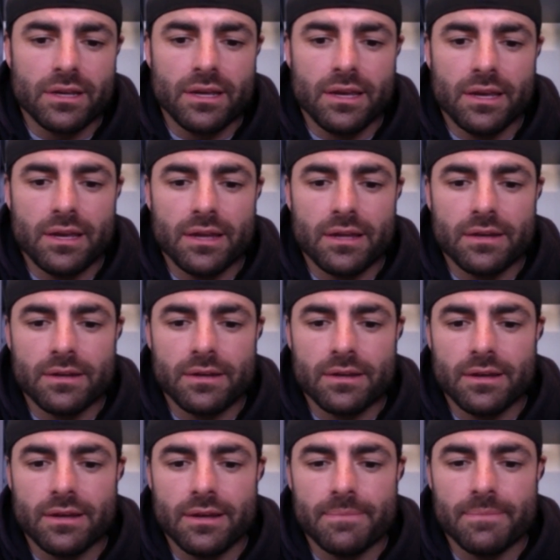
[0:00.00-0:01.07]
And
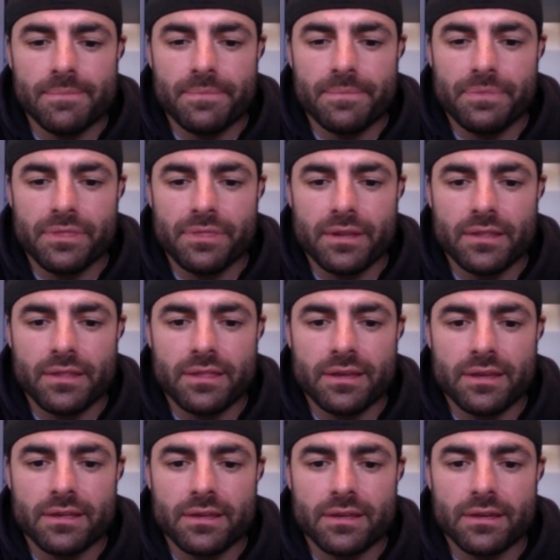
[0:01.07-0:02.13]
um, I
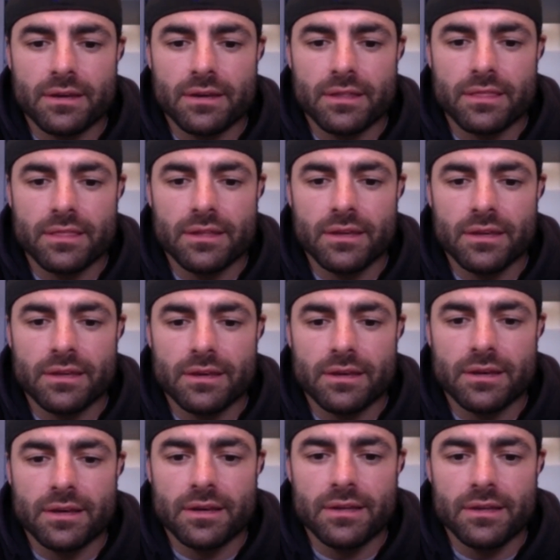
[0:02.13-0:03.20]
think, I think,
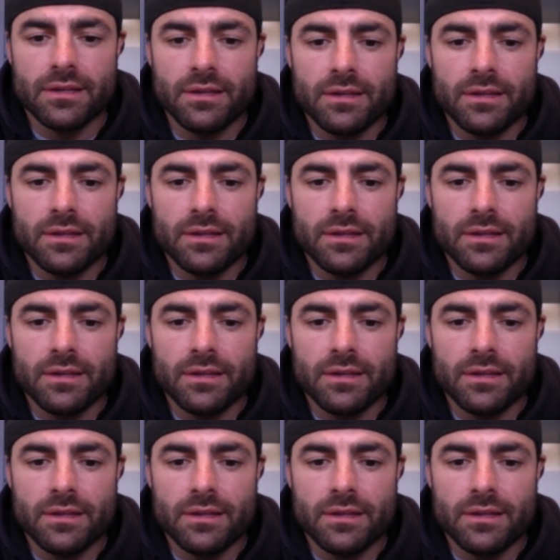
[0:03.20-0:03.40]
uh,